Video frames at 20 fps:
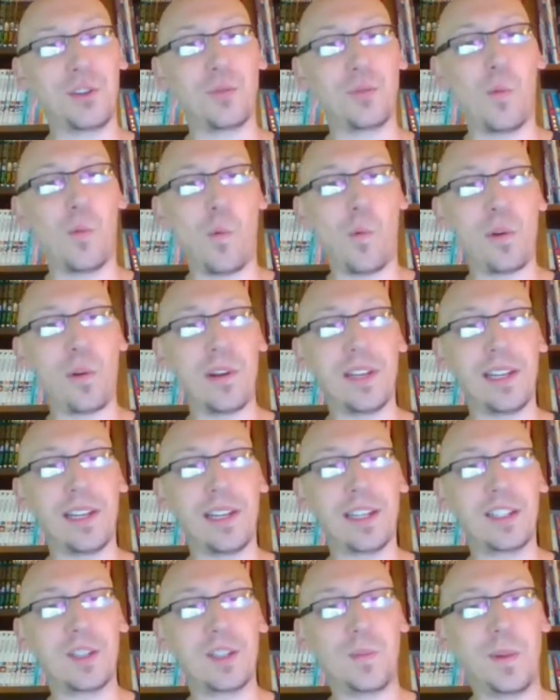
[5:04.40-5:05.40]
a rewarding
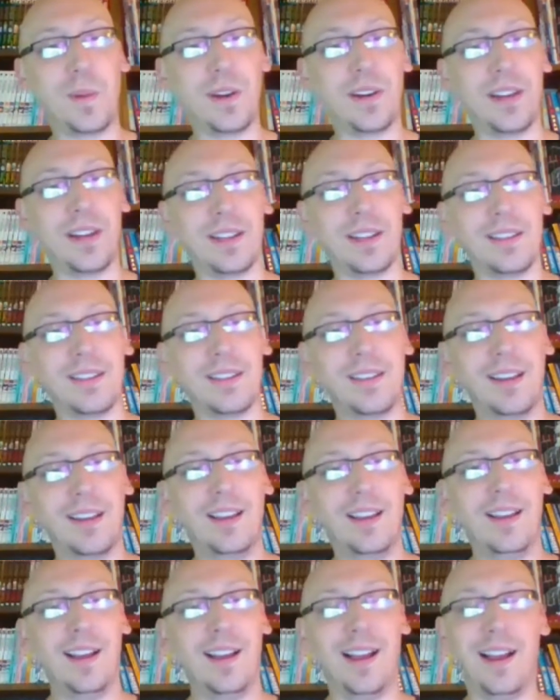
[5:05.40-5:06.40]
experience.
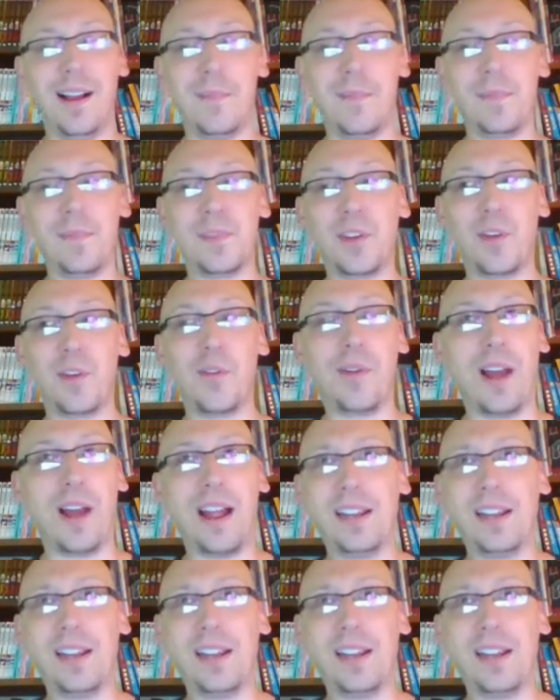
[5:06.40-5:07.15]
So